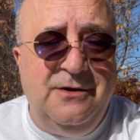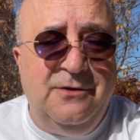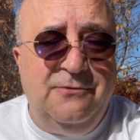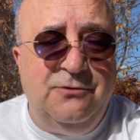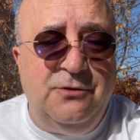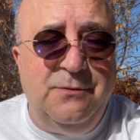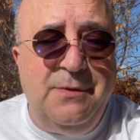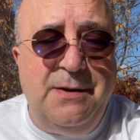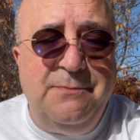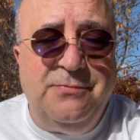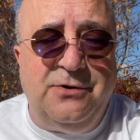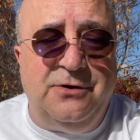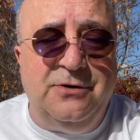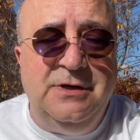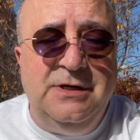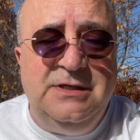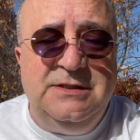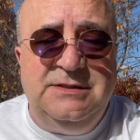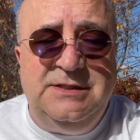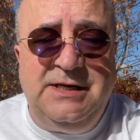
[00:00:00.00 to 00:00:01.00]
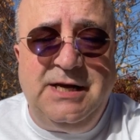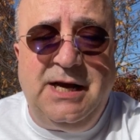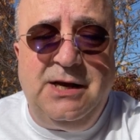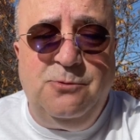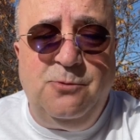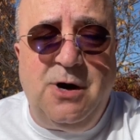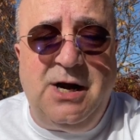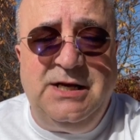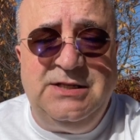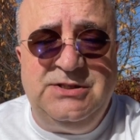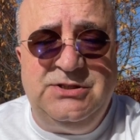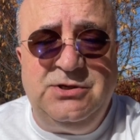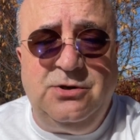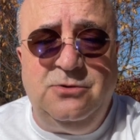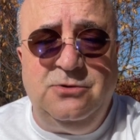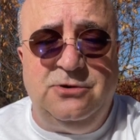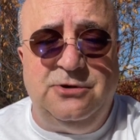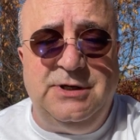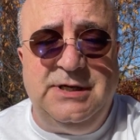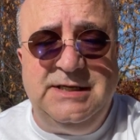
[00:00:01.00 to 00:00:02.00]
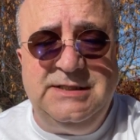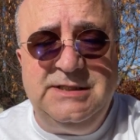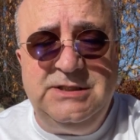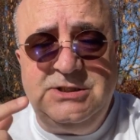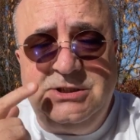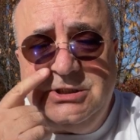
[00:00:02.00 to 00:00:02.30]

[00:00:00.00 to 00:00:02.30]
Remember, DIY solar isn't